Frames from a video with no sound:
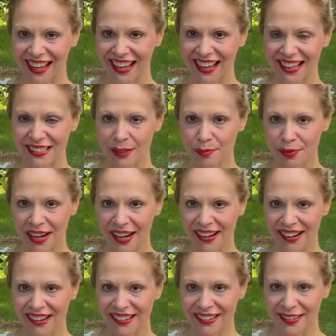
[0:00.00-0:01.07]
Hands in
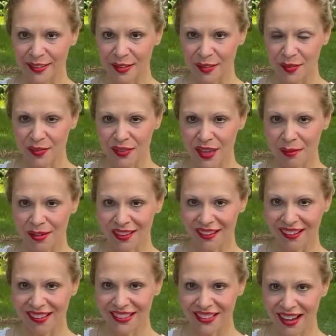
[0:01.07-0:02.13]
prayer, thumb on the
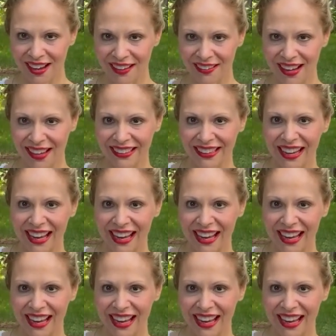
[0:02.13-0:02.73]
heart chakra,